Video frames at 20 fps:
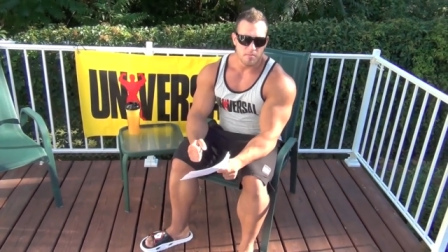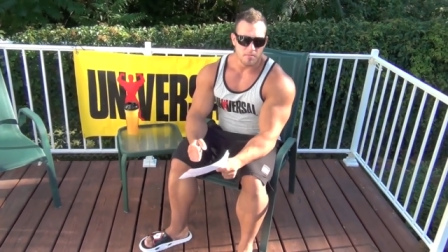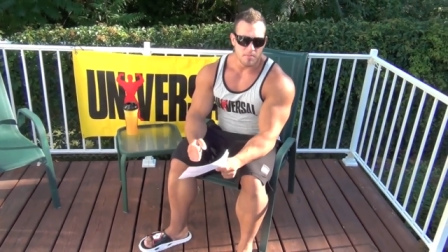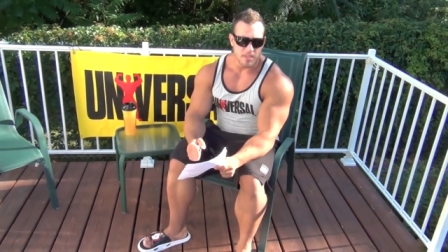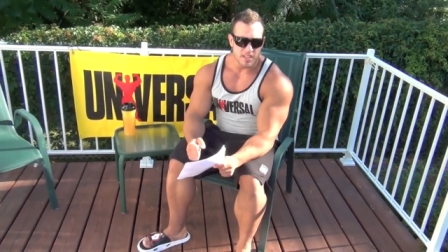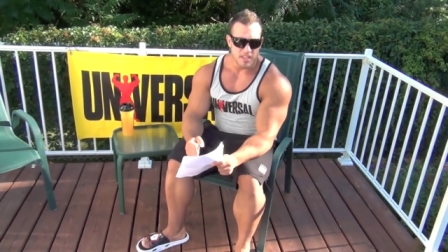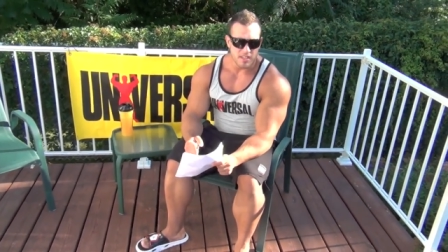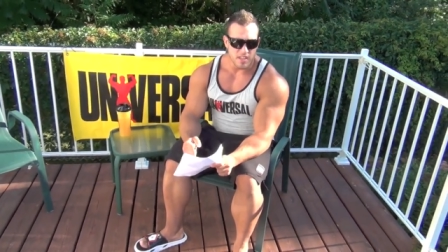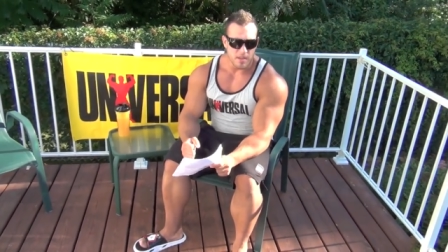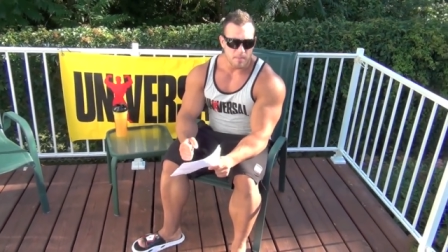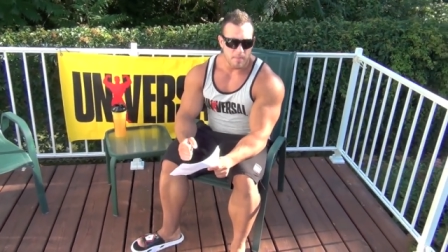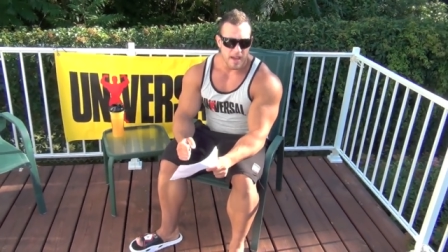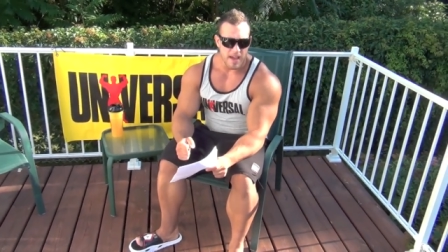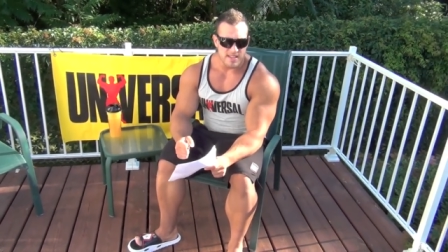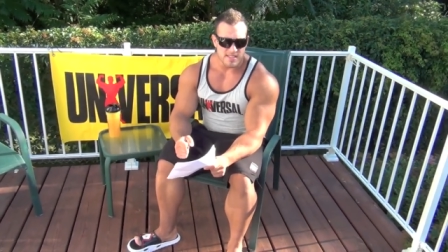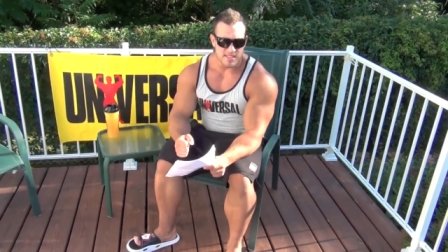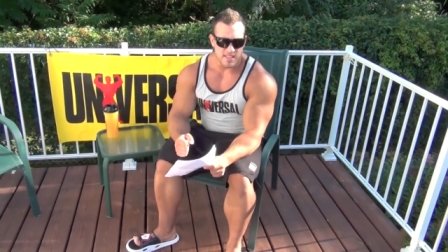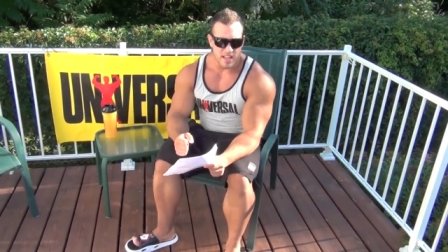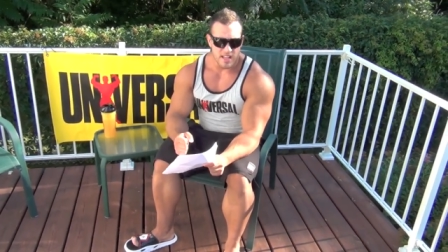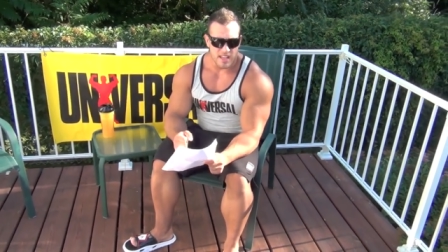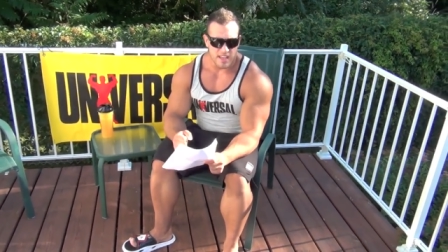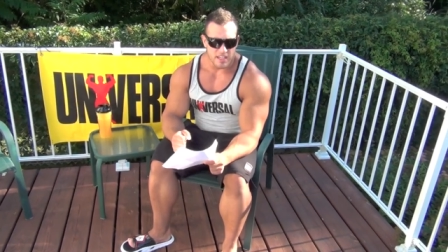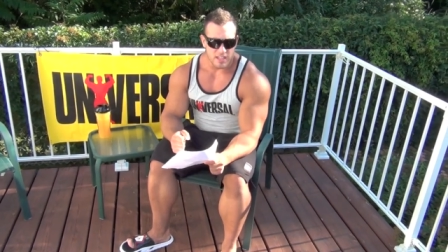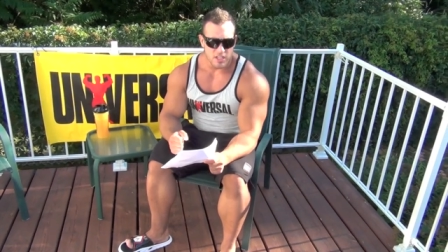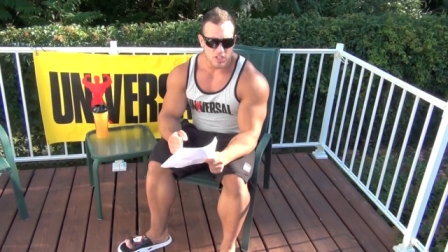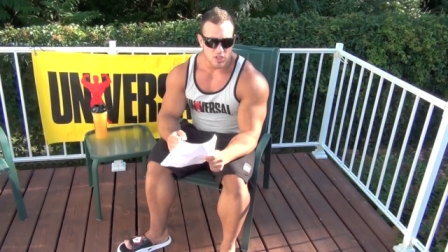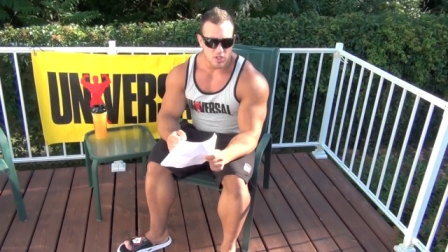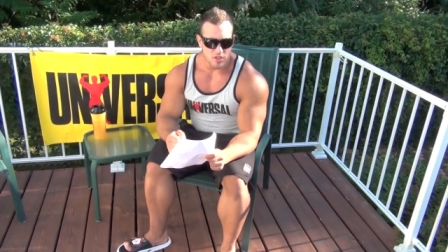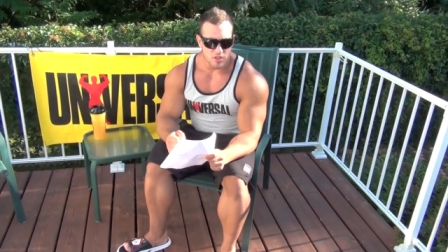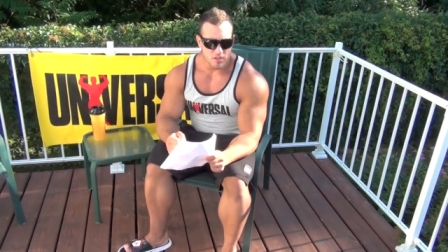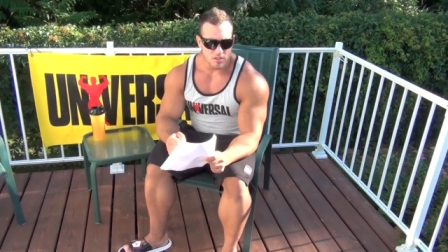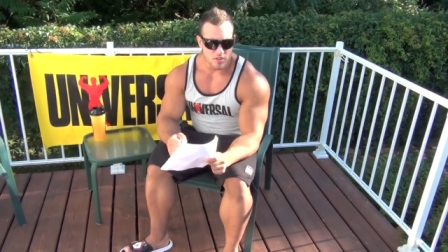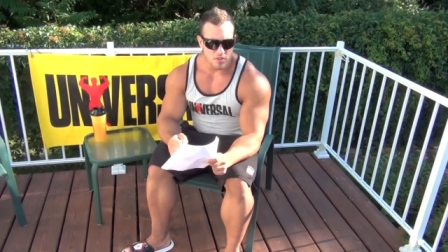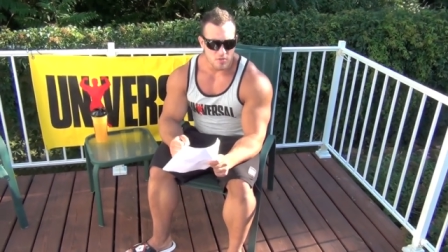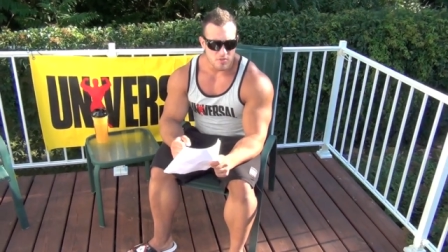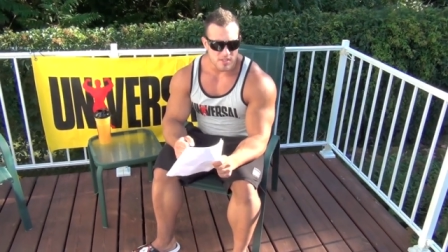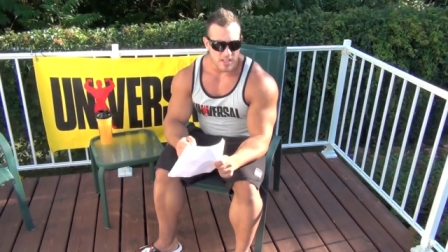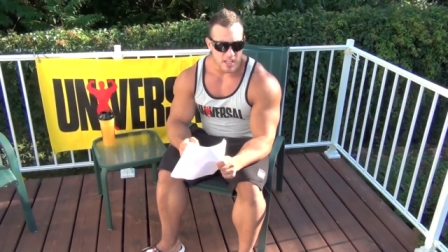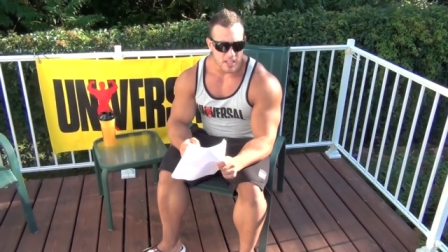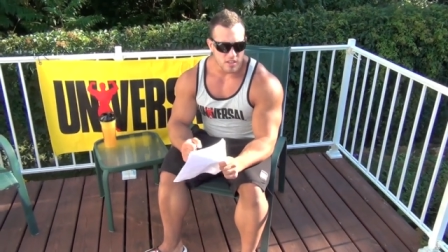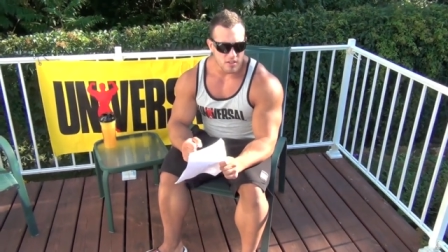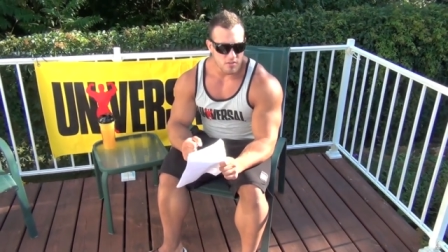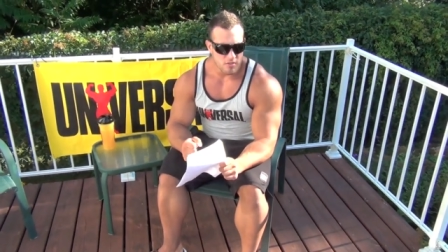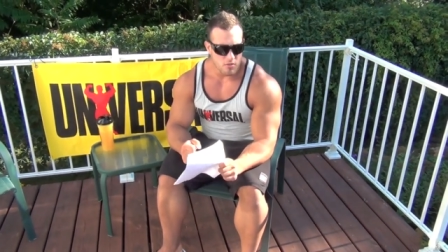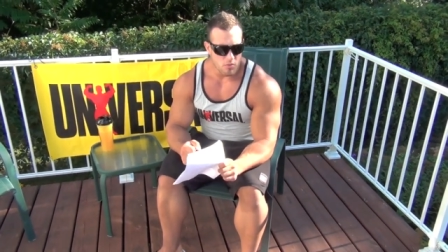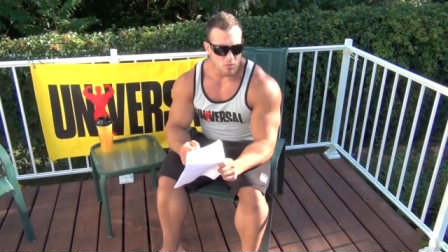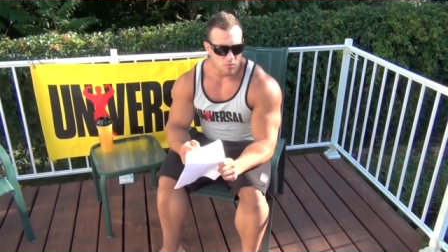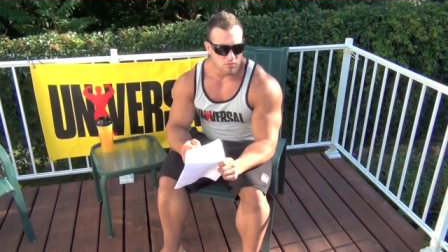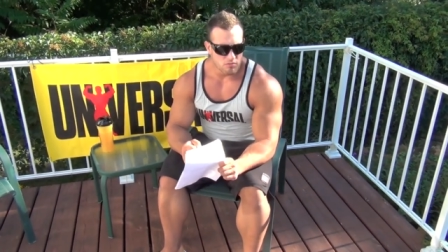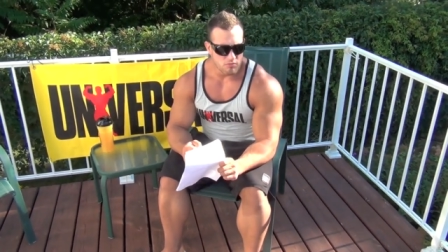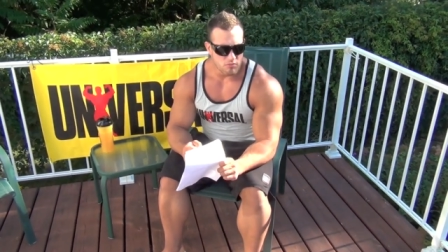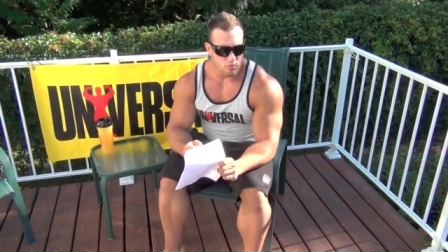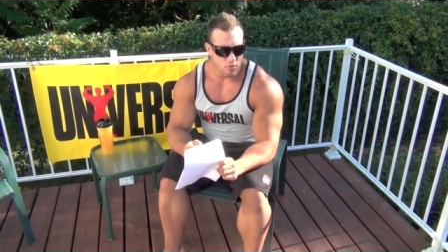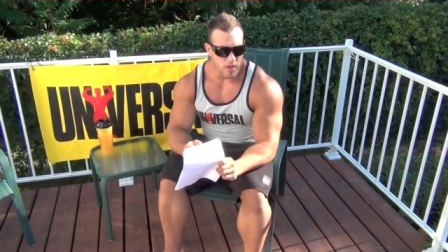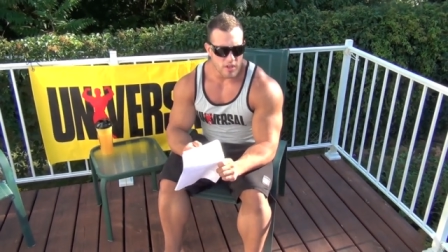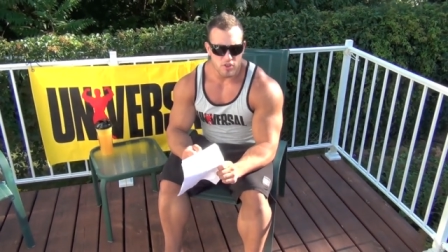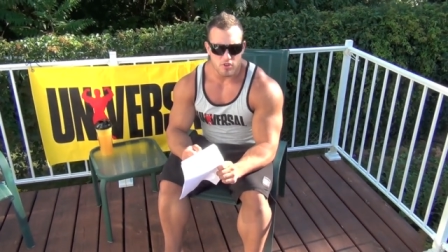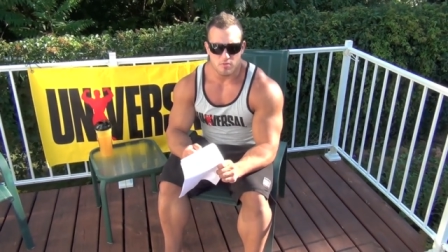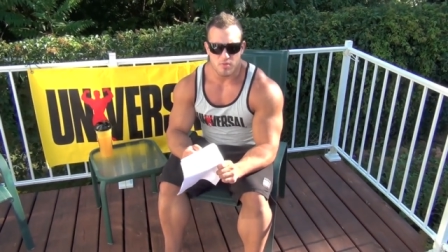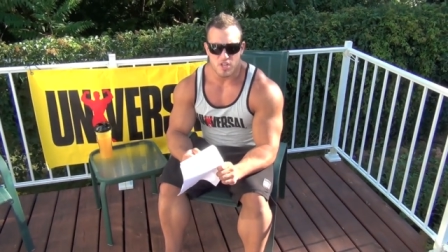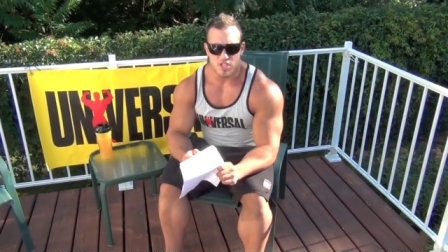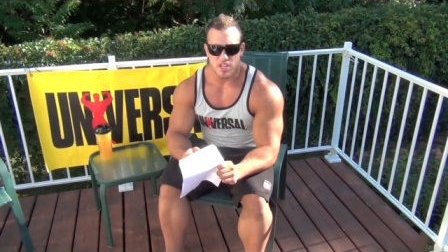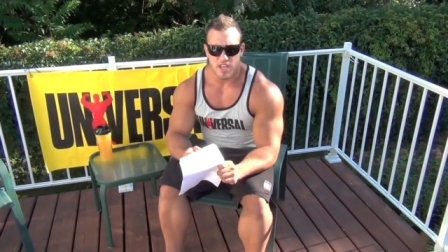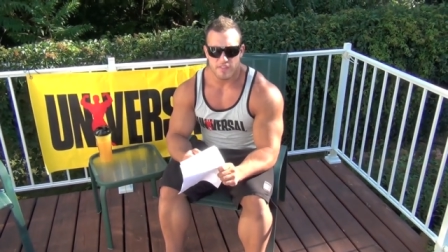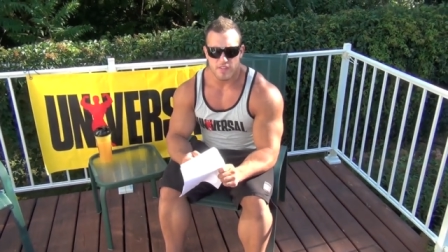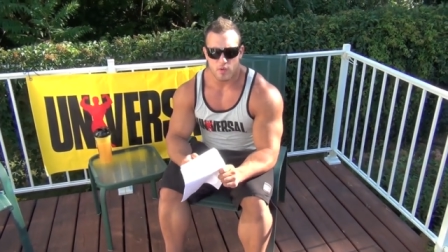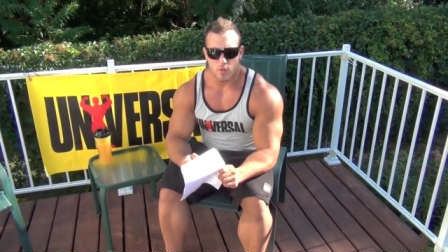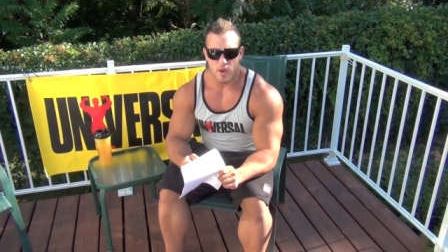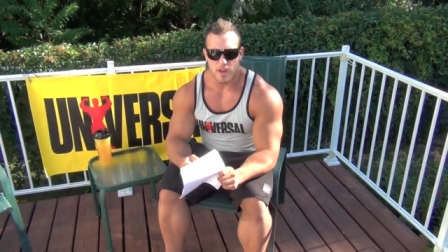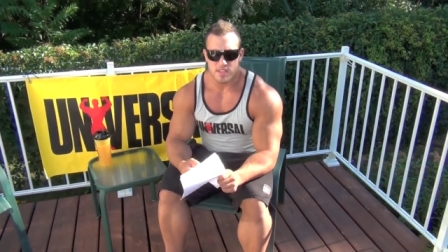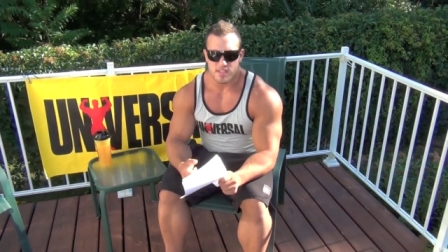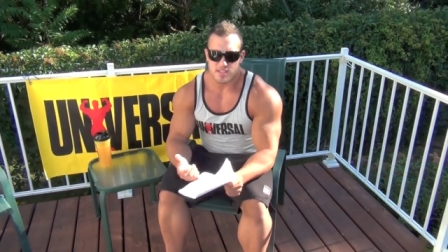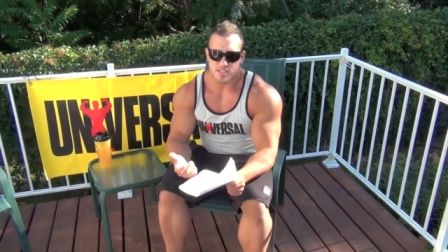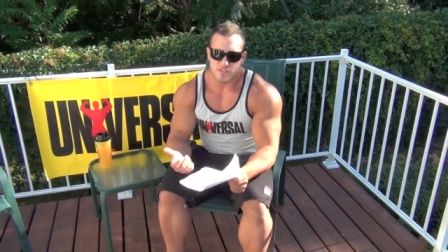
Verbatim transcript: Me in the past, I like use like way too much heavy weights.